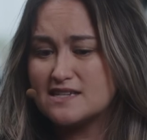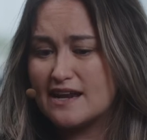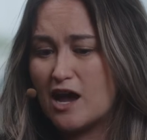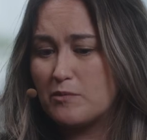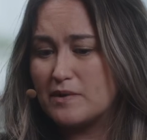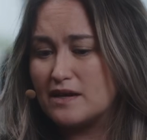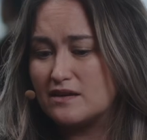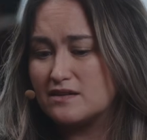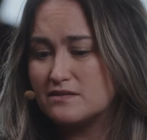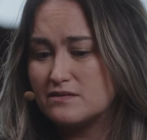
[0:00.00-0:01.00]
and
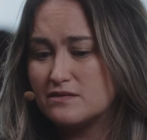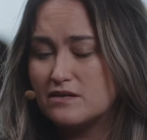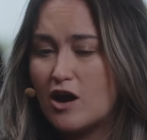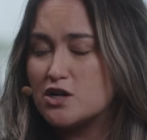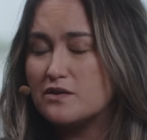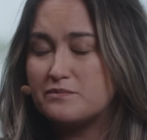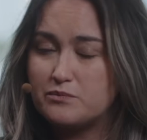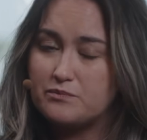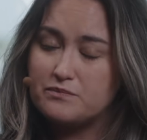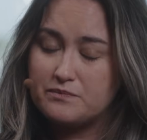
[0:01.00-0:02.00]
helping
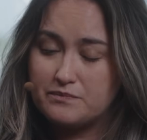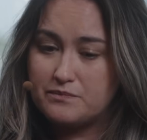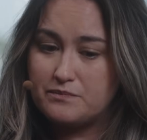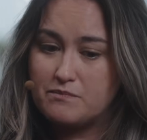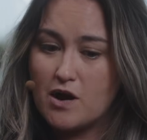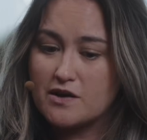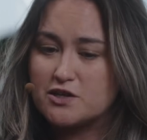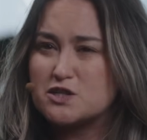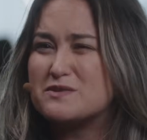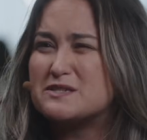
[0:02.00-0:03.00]

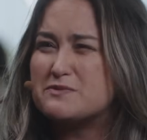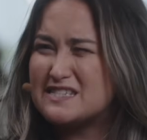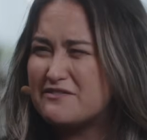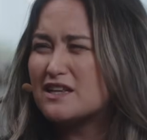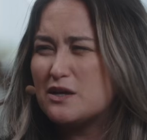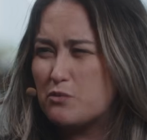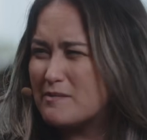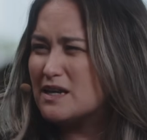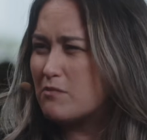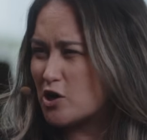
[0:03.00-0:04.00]
marketers, but specifically
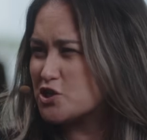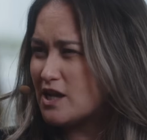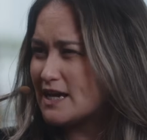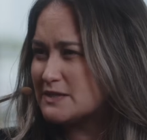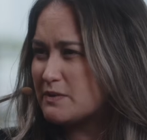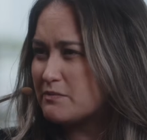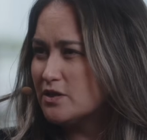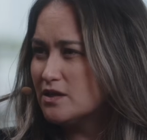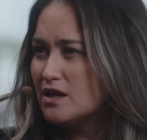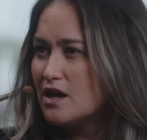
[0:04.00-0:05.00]
women and marginalized
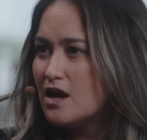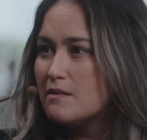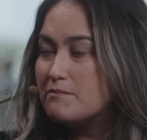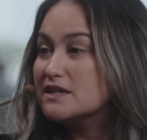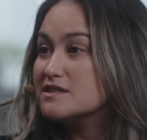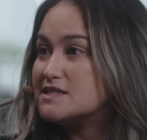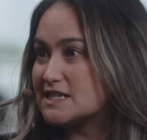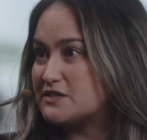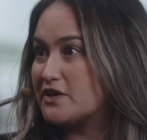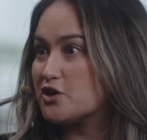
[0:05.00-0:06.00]
people, build
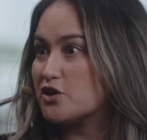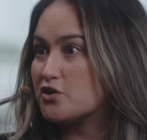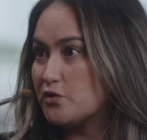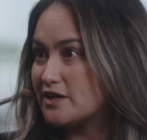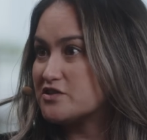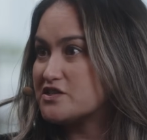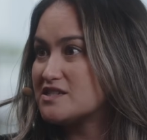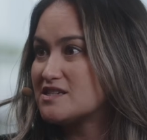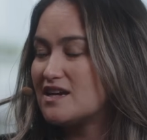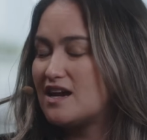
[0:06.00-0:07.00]
6-figure
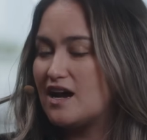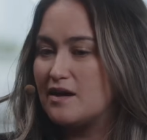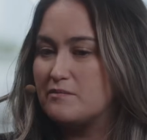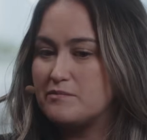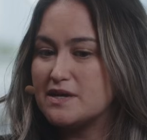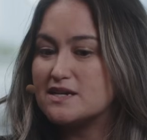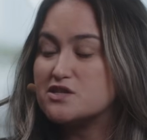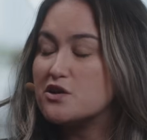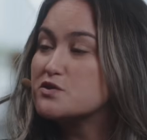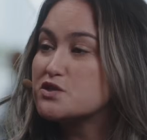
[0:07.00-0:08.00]
careers.
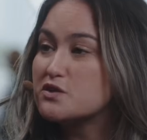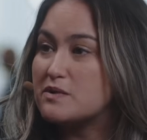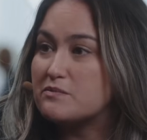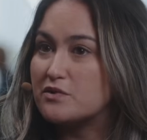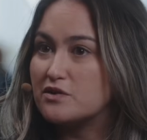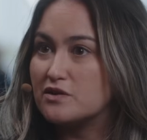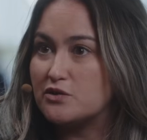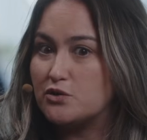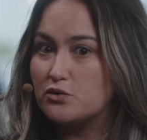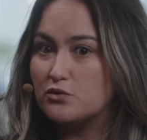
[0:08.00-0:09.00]
Because those are the people
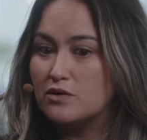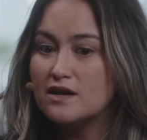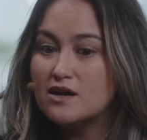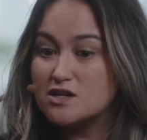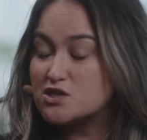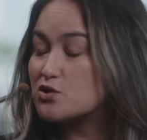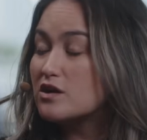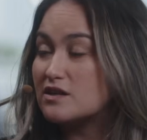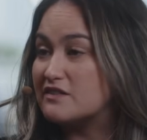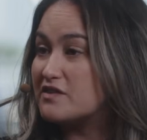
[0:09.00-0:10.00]
who
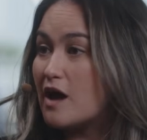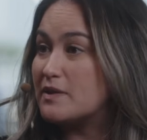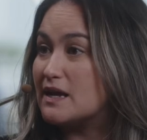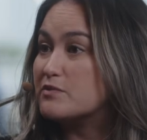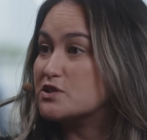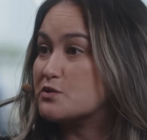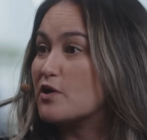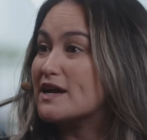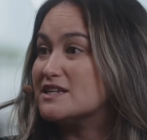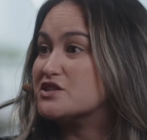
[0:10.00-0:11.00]
historically have not been able to
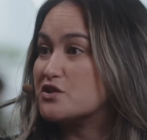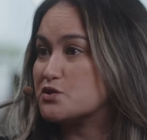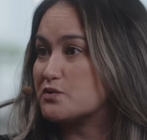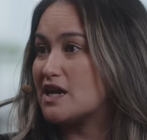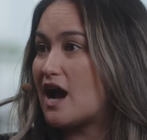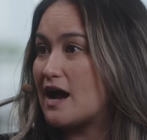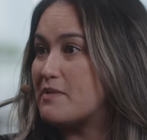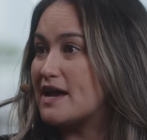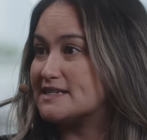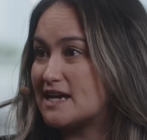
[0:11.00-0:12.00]
break into those really
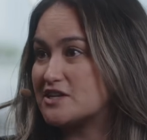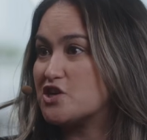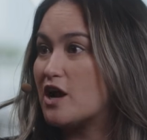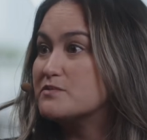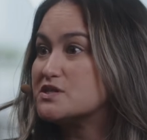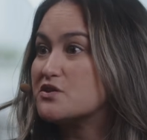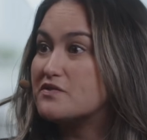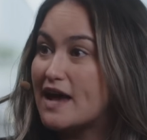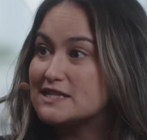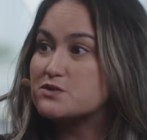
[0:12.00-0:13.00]
high-paying tech jobs. So
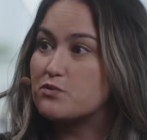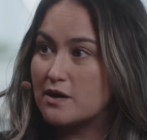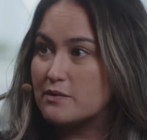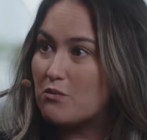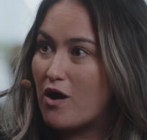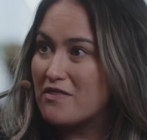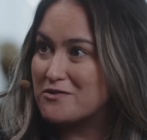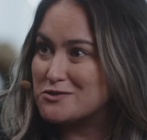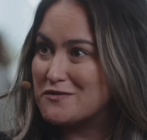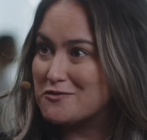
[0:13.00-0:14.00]
that's where we want
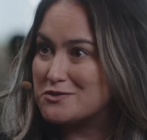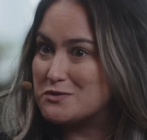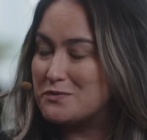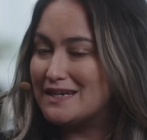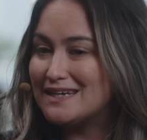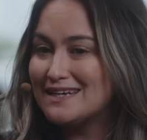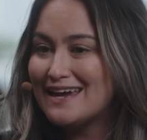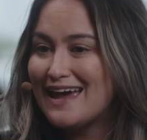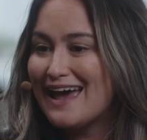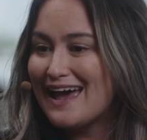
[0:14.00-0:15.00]
those folks to be.
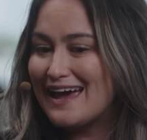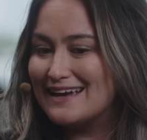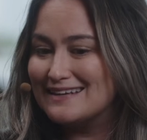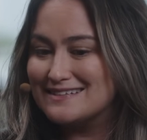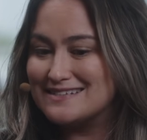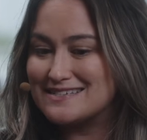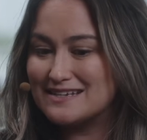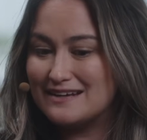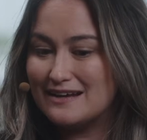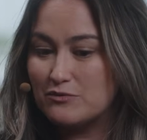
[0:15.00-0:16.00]
And
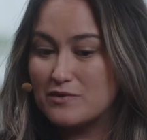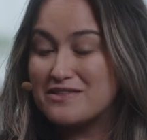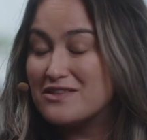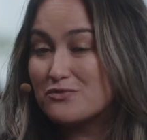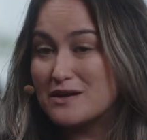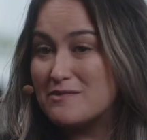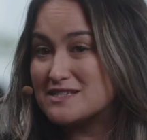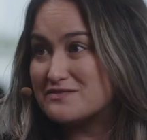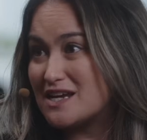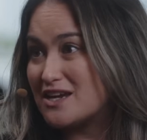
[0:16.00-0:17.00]
within 3
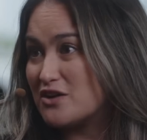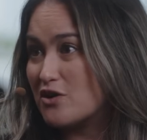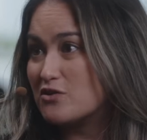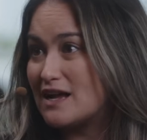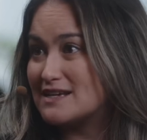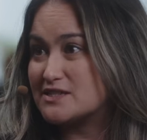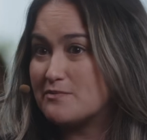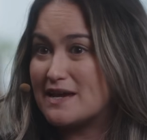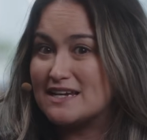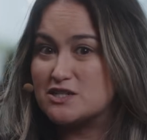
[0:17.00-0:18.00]
months of taking Growclass, they're
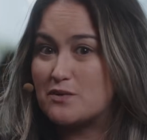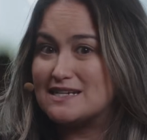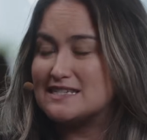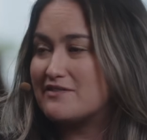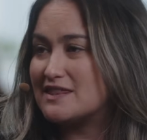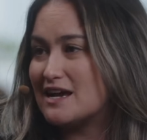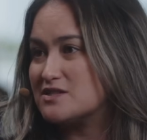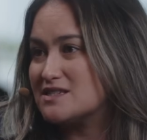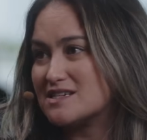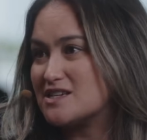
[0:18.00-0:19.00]
making
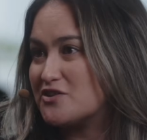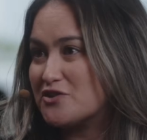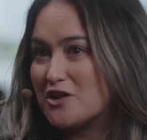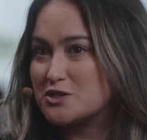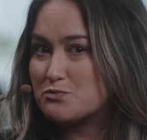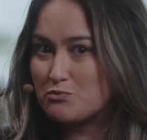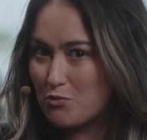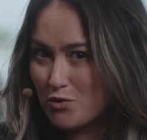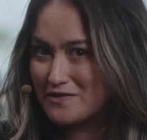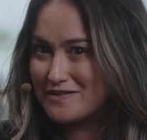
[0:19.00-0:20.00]
$27,600
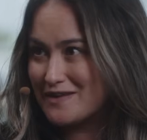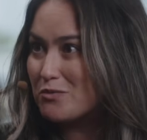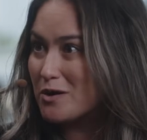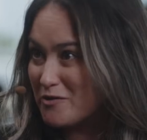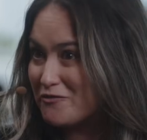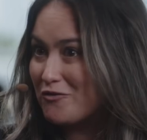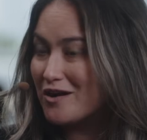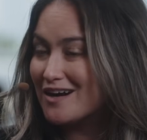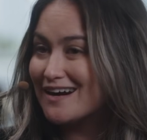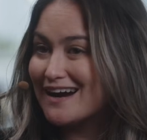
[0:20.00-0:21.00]
more than they were
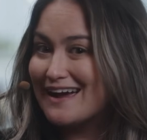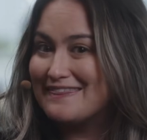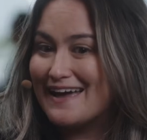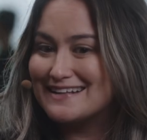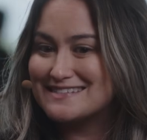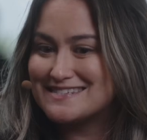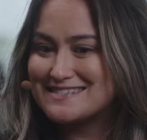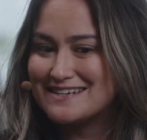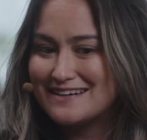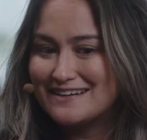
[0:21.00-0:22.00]
before. And
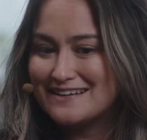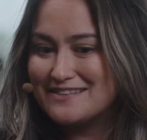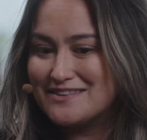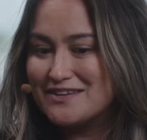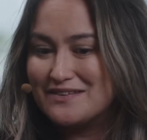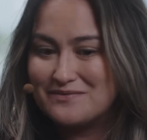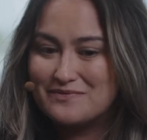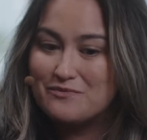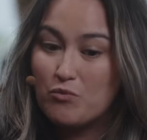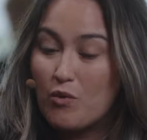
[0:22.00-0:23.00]
that's
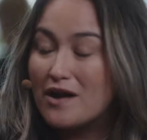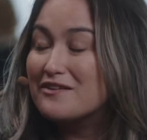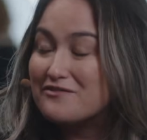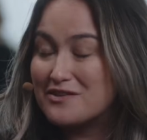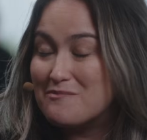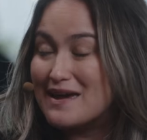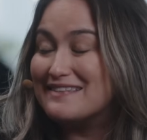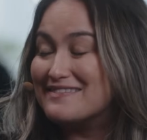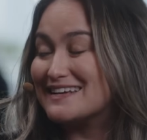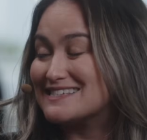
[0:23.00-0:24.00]
one of the
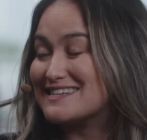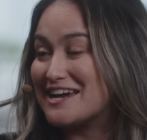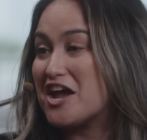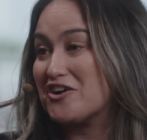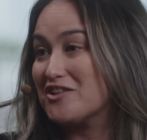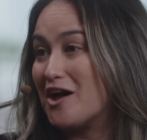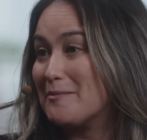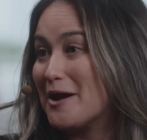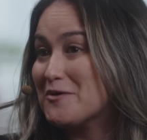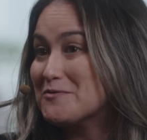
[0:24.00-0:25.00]
main things that I care a lot
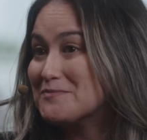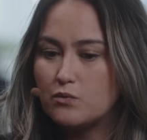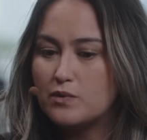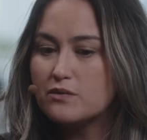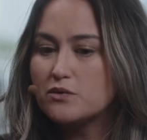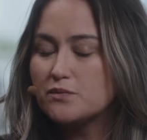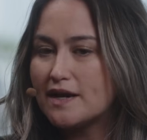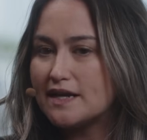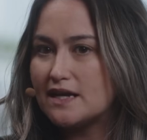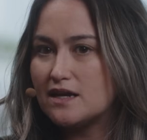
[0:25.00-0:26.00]
about. We were
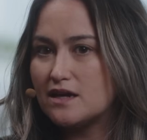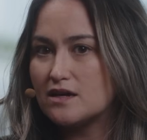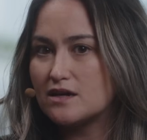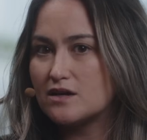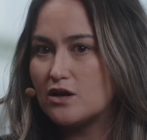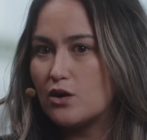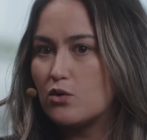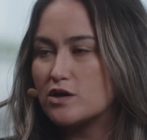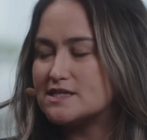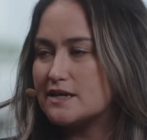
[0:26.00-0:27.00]
running
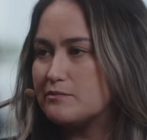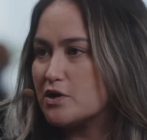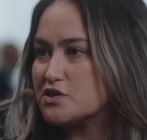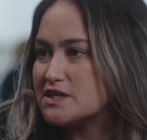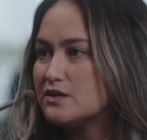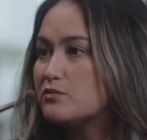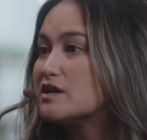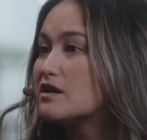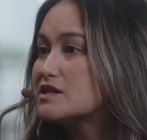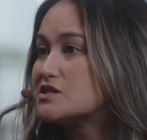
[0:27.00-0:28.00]
cohorts in person. We
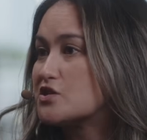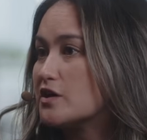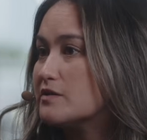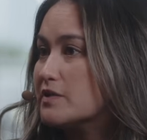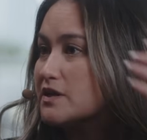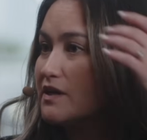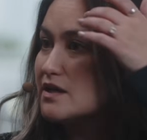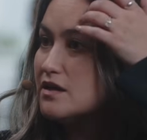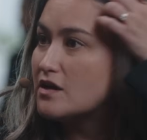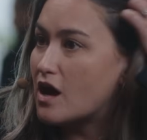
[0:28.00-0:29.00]
had already started
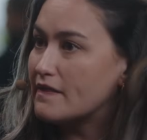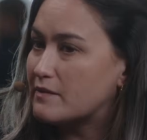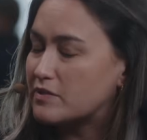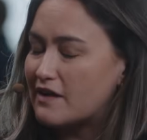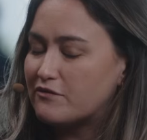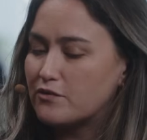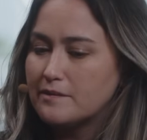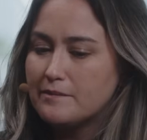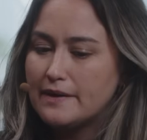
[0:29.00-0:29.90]
building an online platform.